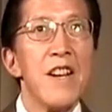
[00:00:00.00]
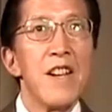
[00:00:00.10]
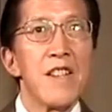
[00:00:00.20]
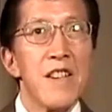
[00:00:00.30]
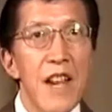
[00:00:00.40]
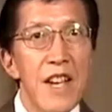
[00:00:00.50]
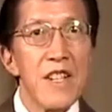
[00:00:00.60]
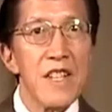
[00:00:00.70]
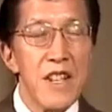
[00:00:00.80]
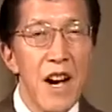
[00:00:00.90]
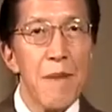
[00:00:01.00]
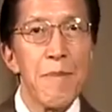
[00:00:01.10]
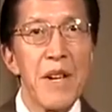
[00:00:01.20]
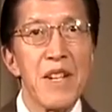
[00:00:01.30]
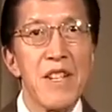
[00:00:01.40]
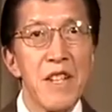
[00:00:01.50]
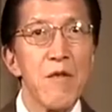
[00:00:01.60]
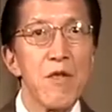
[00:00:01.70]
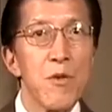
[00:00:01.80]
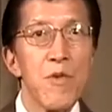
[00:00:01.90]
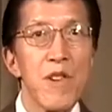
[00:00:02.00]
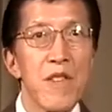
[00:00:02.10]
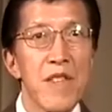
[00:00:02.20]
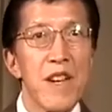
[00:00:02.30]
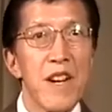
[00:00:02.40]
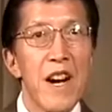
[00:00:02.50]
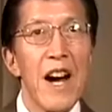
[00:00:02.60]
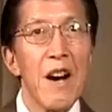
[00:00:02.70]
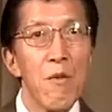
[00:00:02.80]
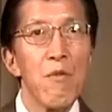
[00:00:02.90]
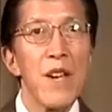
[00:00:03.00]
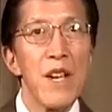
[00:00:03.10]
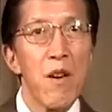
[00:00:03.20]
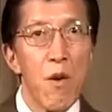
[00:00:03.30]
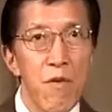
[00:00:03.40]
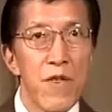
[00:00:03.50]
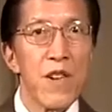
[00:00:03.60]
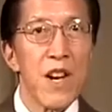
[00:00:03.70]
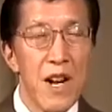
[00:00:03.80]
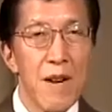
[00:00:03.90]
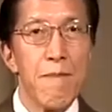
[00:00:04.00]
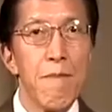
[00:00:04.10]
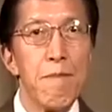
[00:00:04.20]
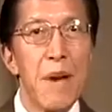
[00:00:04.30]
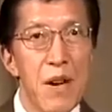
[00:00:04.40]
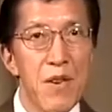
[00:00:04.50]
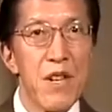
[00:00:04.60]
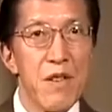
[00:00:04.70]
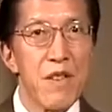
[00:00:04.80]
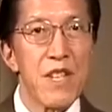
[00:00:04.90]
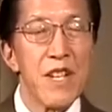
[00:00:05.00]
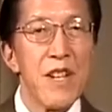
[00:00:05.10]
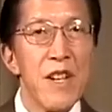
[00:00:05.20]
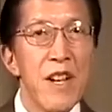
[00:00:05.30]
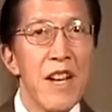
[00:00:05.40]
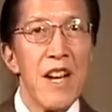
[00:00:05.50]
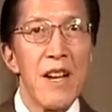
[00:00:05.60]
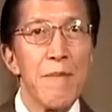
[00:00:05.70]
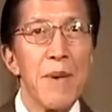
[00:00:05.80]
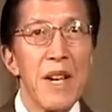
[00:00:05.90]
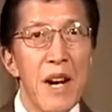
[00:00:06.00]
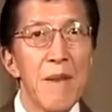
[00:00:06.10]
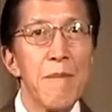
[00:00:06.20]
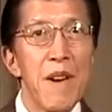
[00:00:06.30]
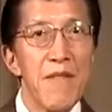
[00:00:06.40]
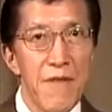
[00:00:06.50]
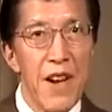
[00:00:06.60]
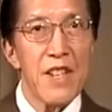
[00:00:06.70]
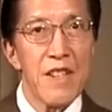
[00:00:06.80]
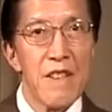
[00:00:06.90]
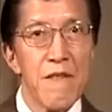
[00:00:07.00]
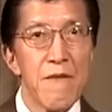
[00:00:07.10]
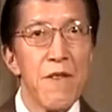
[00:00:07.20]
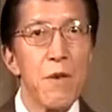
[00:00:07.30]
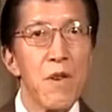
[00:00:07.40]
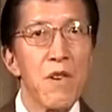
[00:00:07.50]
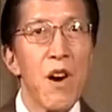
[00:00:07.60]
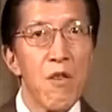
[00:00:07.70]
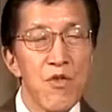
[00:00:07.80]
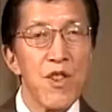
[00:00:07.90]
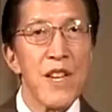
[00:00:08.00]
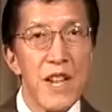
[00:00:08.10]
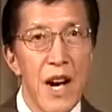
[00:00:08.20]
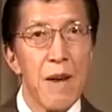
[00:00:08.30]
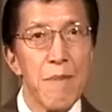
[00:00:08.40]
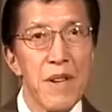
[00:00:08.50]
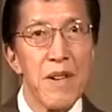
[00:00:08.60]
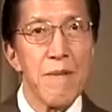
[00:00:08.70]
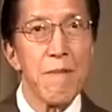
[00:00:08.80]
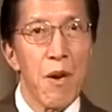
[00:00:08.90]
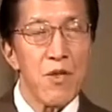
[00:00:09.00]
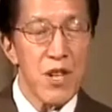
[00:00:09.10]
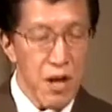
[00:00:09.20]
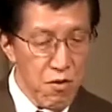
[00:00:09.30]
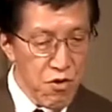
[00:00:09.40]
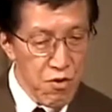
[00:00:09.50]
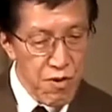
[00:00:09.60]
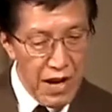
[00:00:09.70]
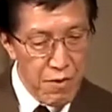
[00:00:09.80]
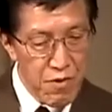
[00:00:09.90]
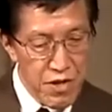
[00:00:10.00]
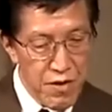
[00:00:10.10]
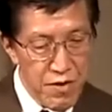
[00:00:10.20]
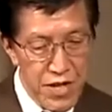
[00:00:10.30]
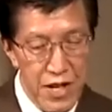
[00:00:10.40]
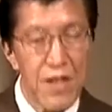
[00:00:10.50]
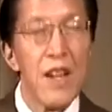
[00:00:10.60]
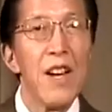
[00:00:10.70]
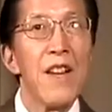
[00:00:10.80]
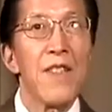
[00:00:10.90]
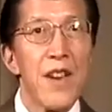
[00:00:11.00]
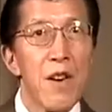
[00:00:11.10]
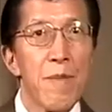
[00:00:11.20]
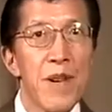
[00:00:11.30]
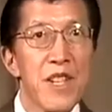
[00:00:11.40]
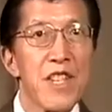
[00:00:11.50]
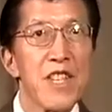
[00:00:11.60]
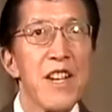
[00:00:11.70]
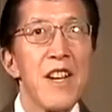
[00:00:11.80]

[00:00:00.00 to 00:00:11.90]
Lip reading: Today's topic deals with how we overcome barriers and become effective or culturally competent multicultural counselors and therapists.